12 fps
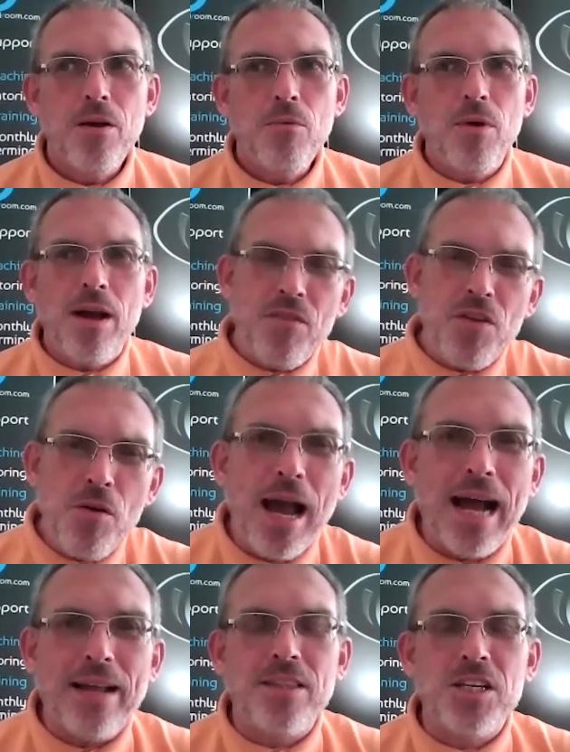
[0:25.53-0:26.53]
well, have you
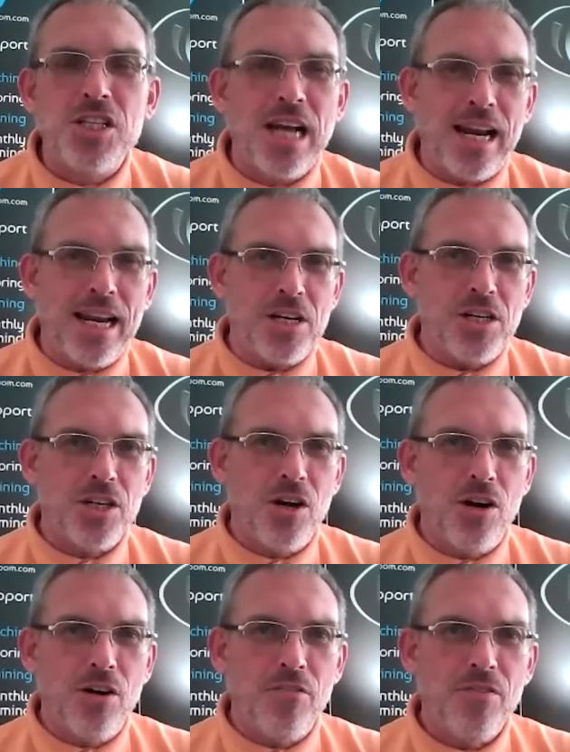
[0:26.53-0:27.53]
had the challenge
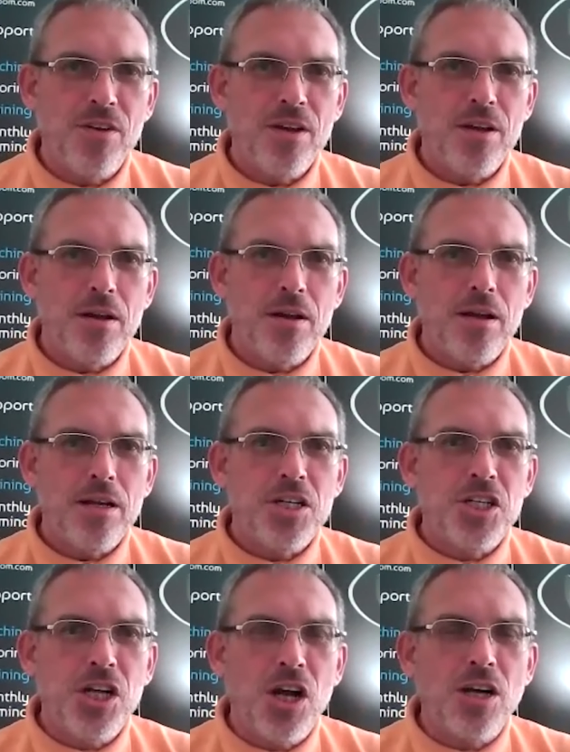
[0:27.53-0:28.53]
of
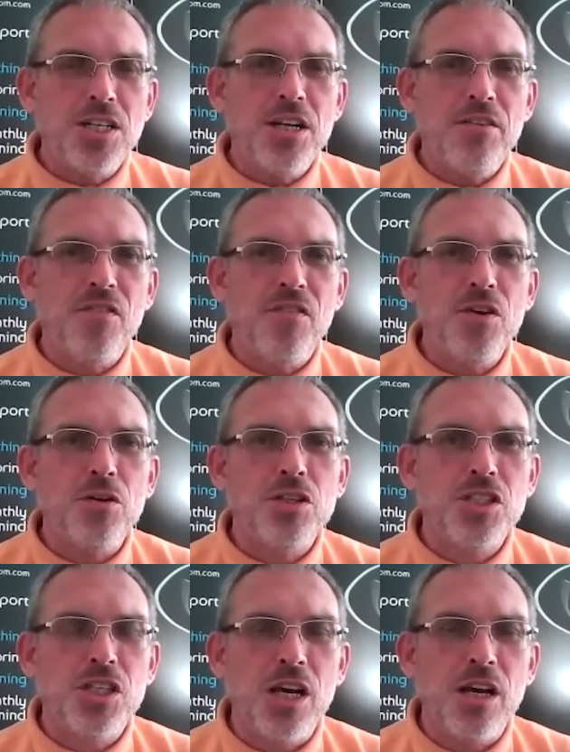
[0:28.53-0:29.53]
charging for your
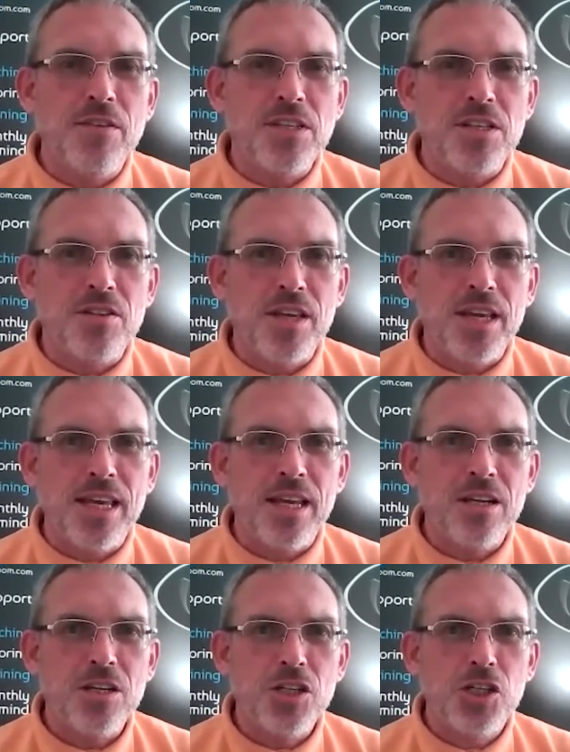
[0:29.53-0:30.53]
service and
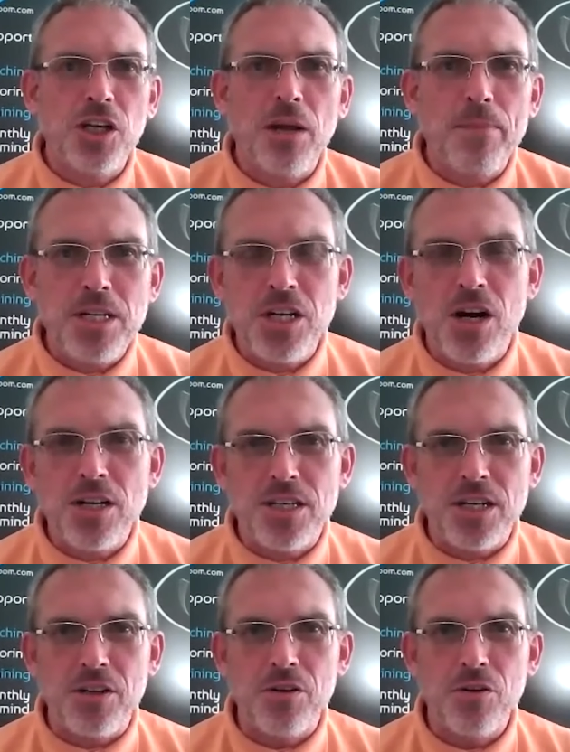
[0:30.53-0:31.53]
thinking, should I be
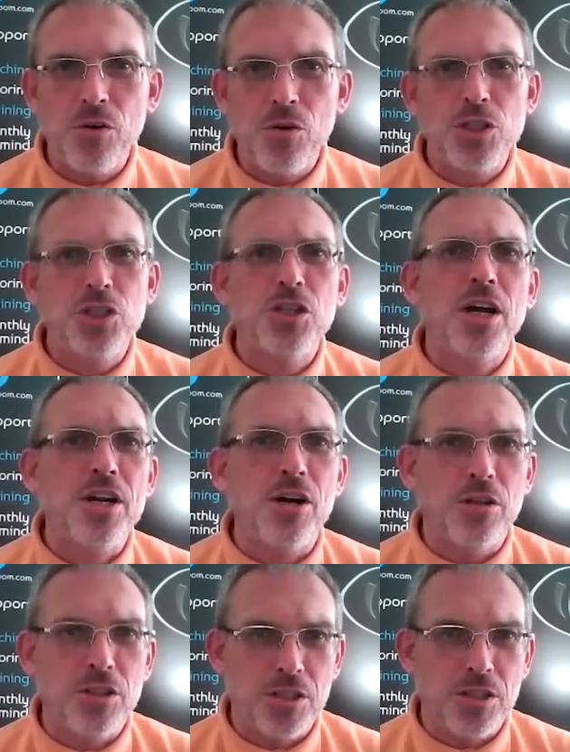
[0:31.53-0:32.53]
charging or should I not?